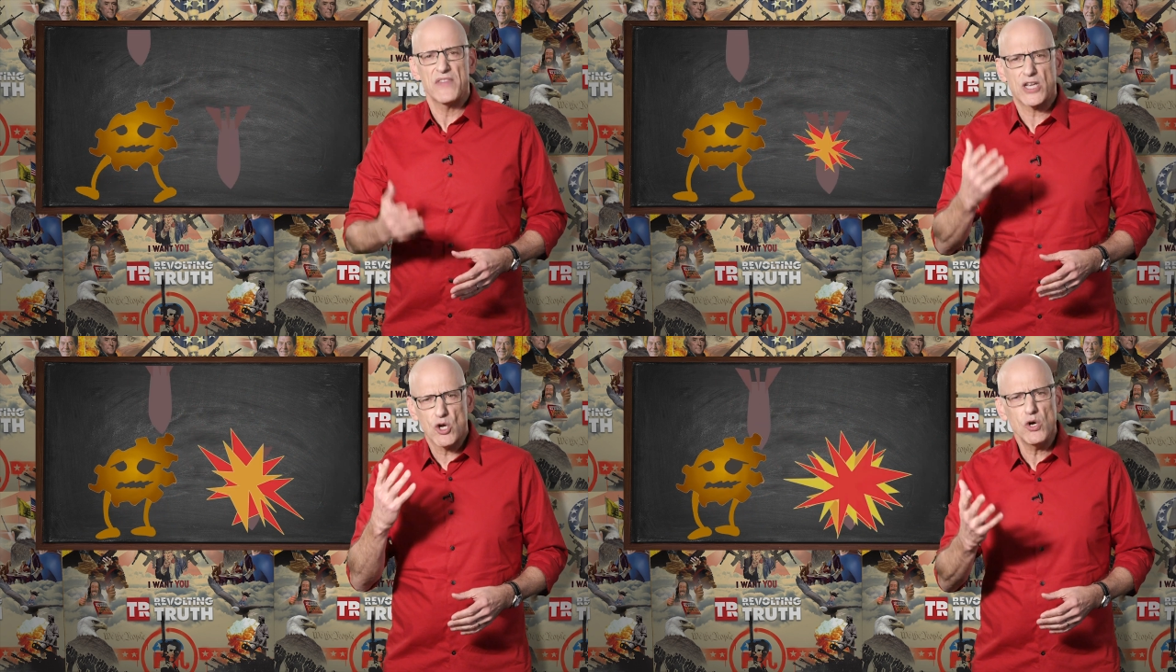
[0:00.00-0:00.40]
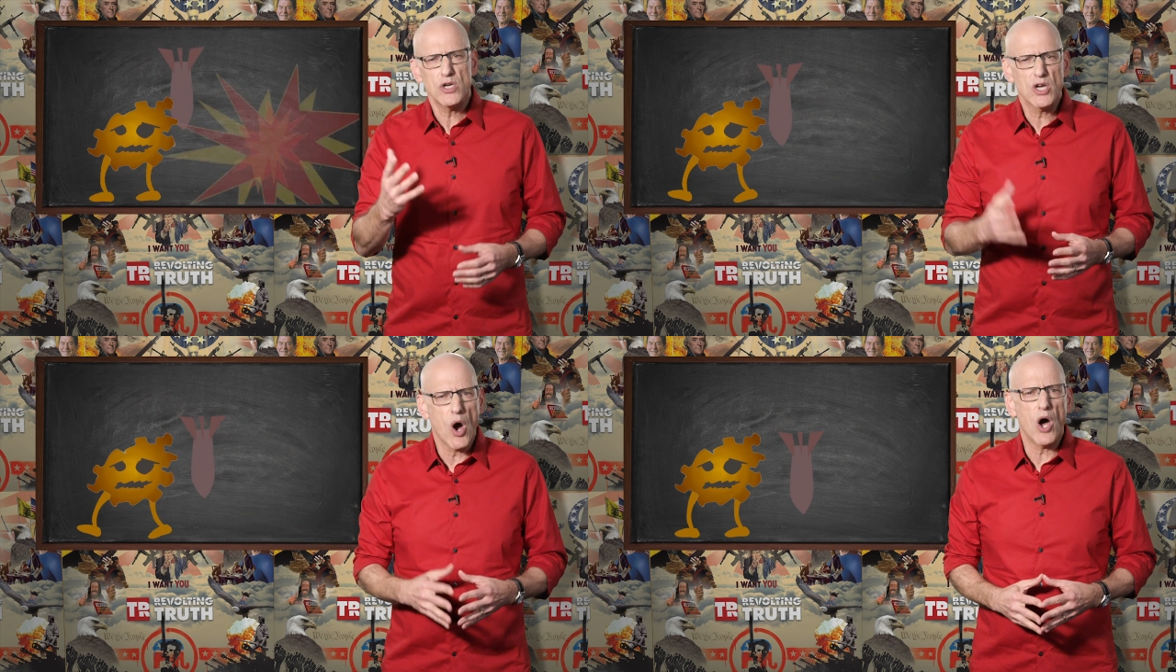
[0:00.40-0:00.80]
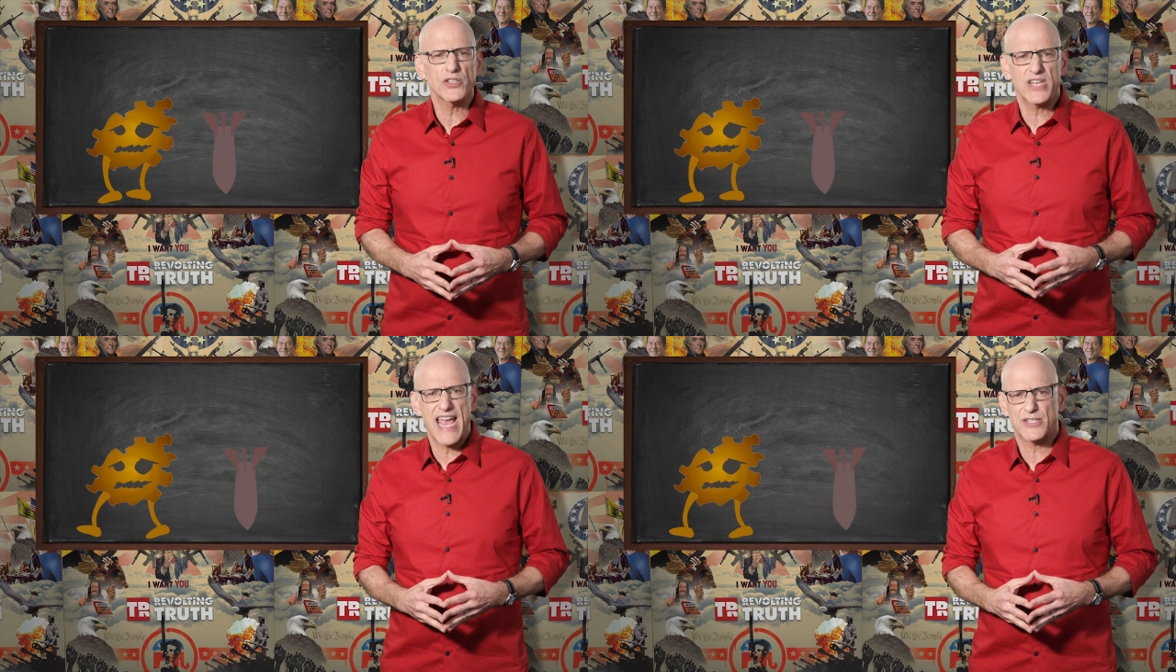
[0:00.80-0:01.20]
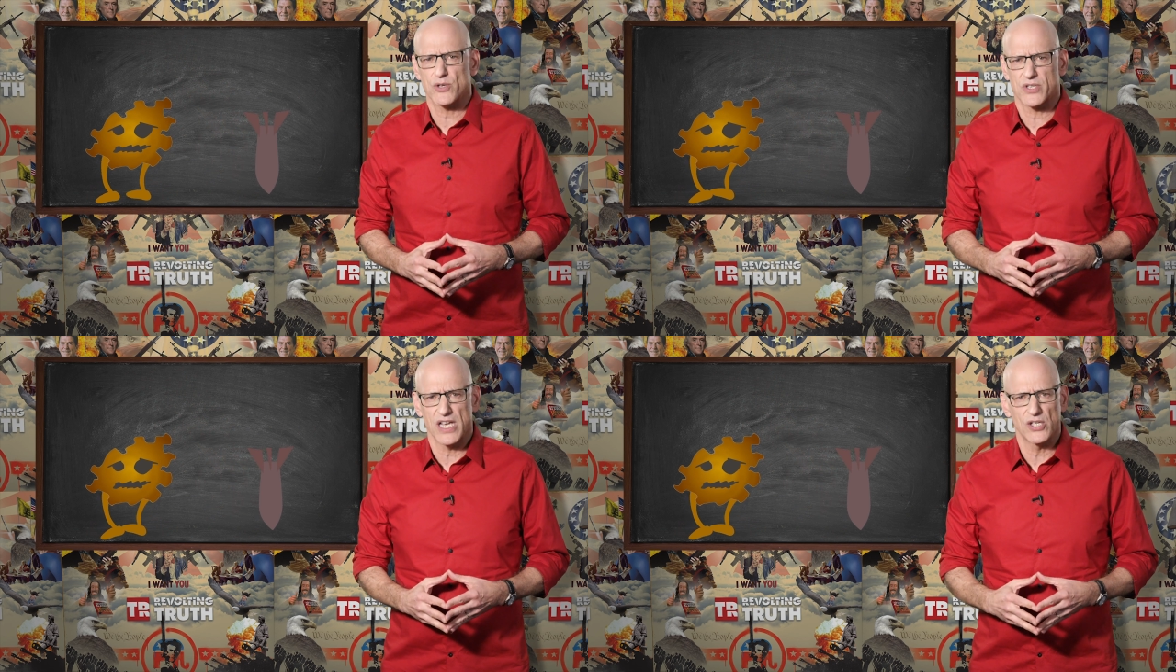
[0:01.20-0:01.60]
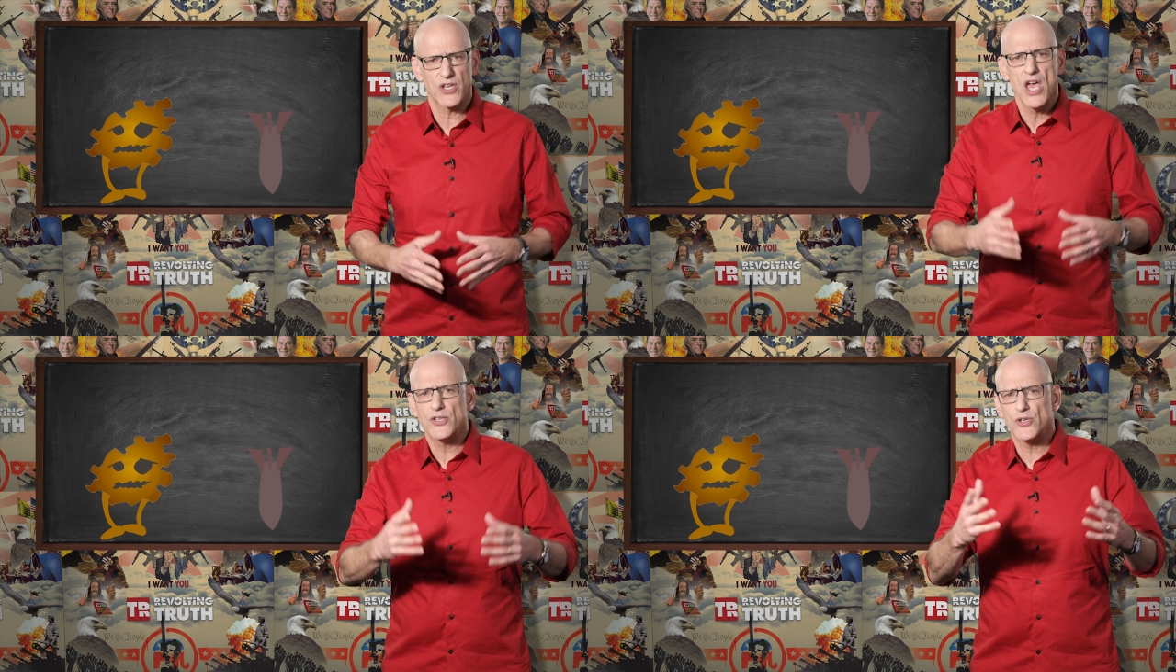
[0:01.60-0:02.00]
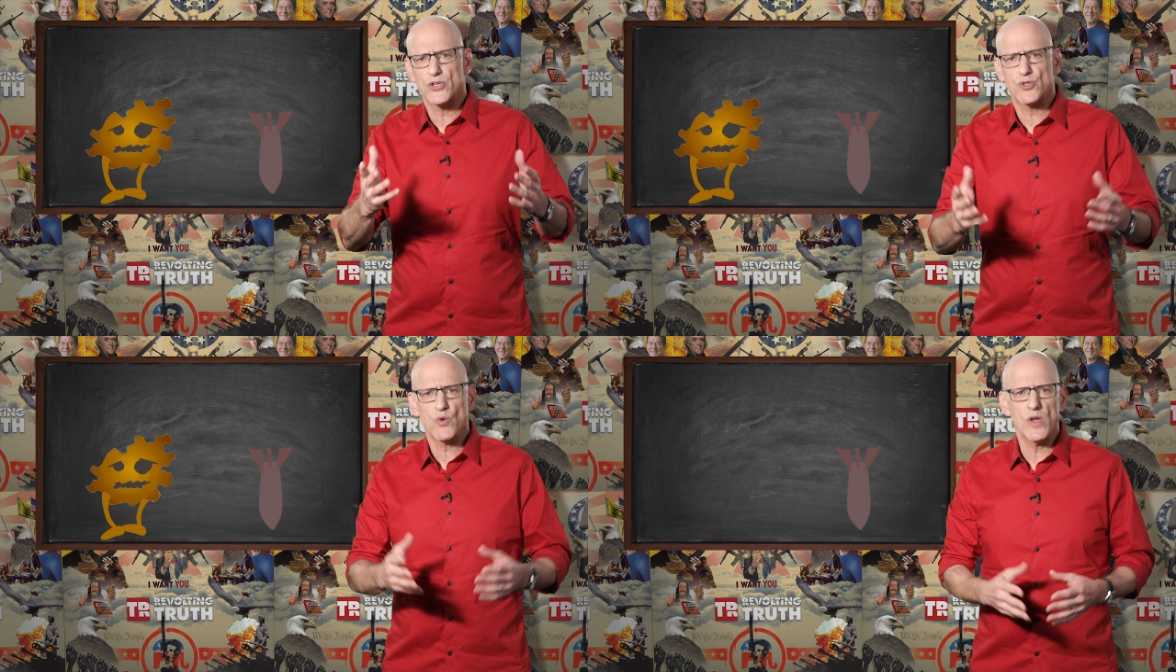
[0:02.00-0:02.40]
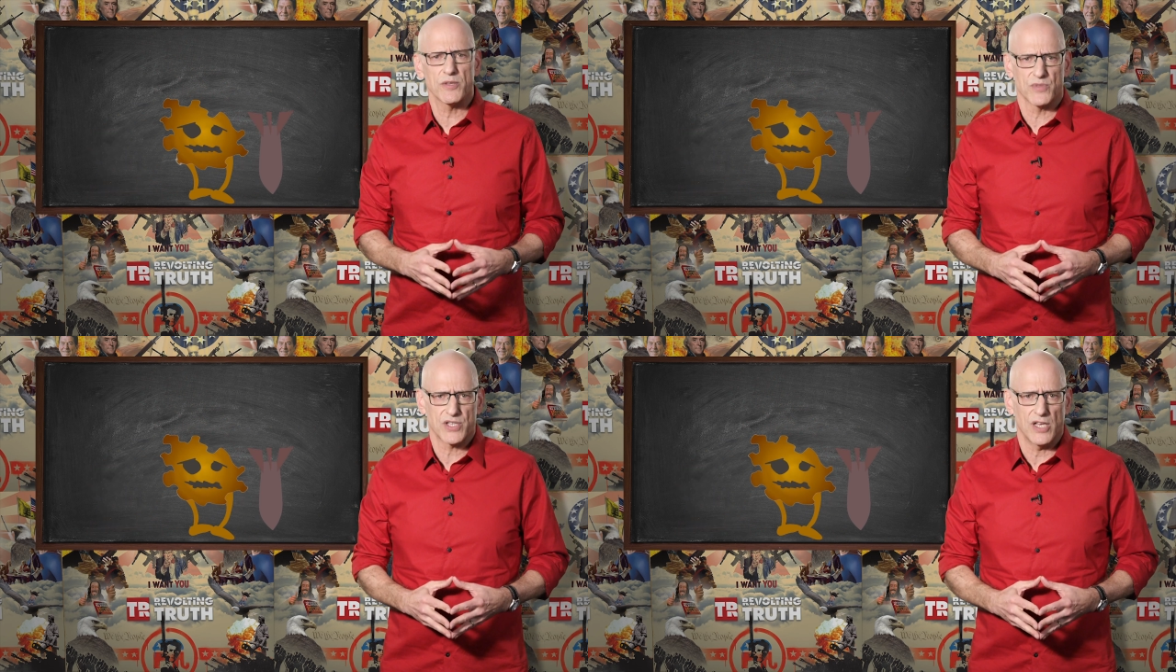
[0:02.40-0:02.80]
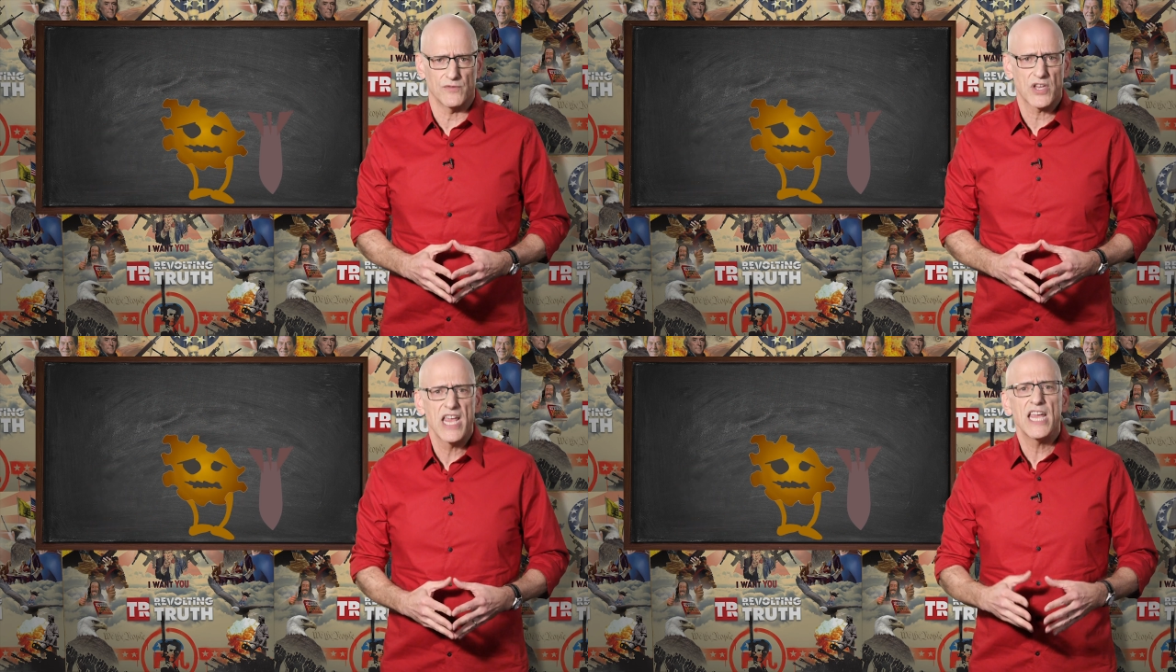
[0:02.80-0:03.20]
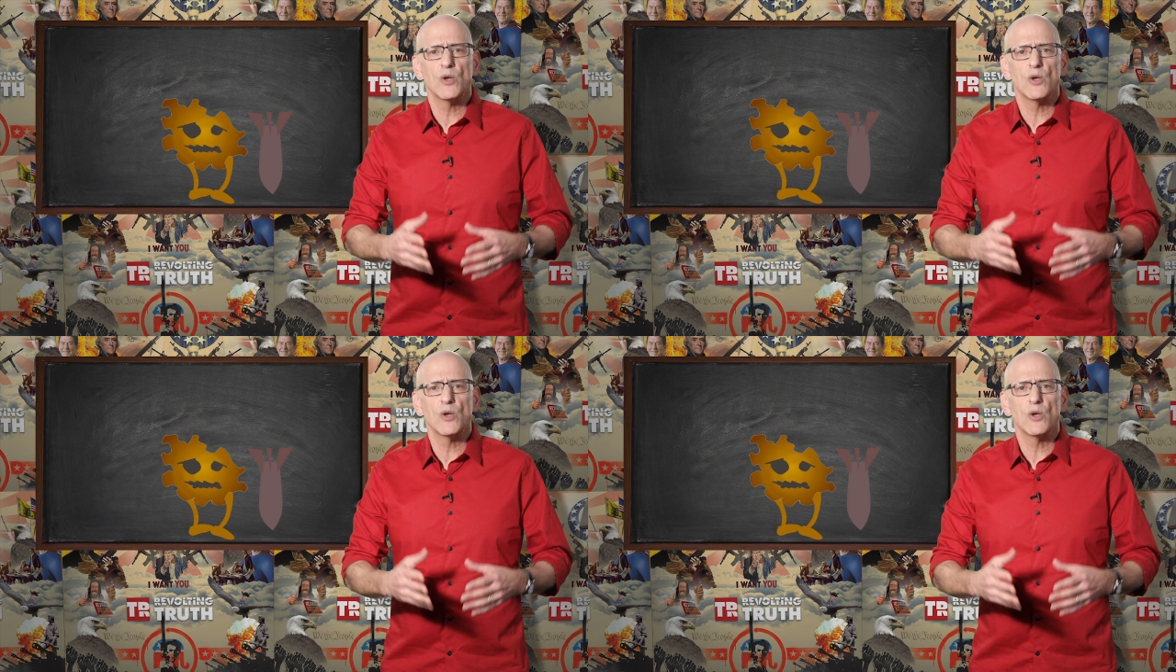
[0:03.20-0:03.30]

that could cause cancer cells to destroy themselves